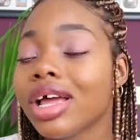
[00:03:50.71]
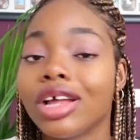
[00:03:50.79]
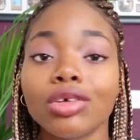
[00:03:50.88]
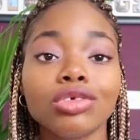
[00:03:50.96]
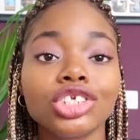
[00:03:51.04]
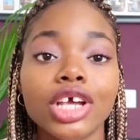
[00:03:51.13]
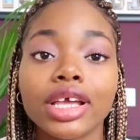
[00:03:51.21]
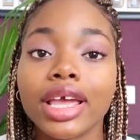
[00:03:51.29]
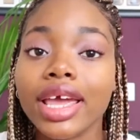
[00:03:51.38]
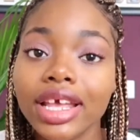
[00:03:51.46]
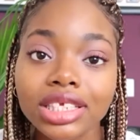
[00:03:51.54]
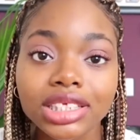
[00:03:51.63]
I don't
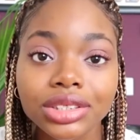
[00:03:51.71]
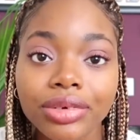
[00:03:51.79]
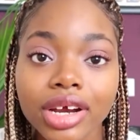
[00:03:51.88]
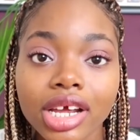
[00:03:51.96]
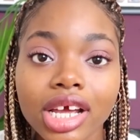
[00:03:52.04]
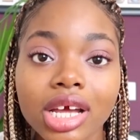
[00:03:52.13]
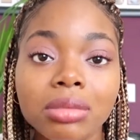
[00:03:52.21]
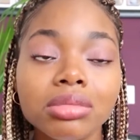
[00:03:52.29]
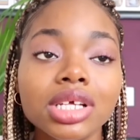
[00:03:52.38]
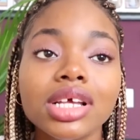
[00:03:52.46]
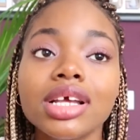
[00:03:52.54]
check Instagram.